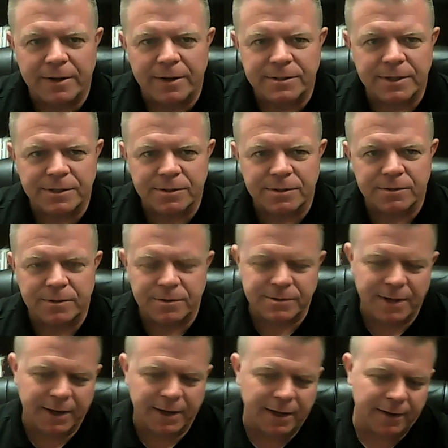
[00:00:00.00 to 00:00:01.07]
because you're
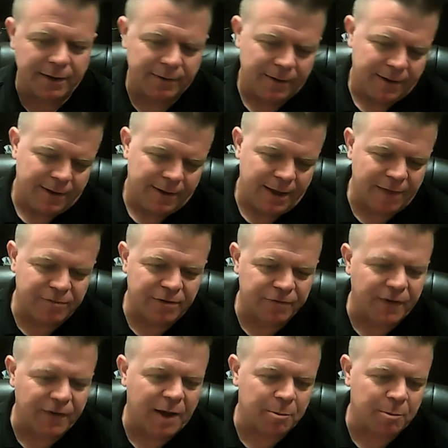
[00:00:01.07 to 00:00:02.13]
taking heavy
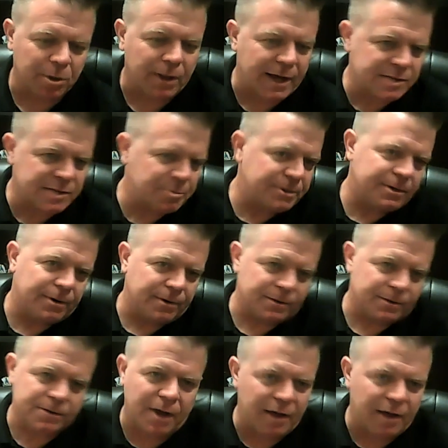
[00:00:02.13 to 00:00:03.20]
fiberglass
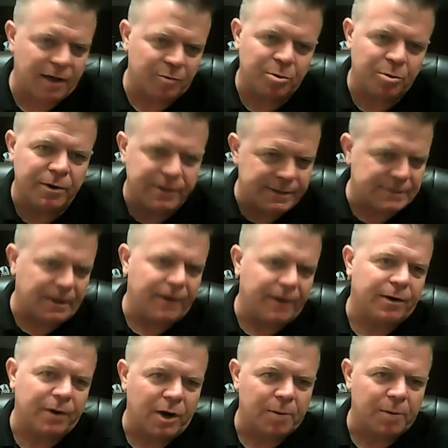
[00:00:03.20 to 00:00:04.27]
materials off and putting these lighter
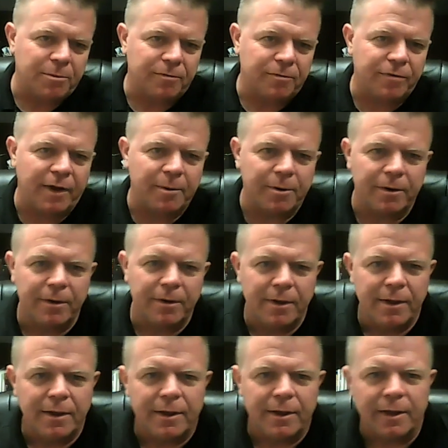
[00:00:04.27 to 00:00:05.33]
carbon fiber
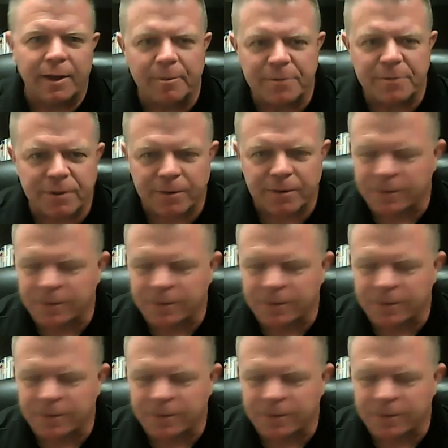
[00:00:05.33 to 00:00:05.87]
materials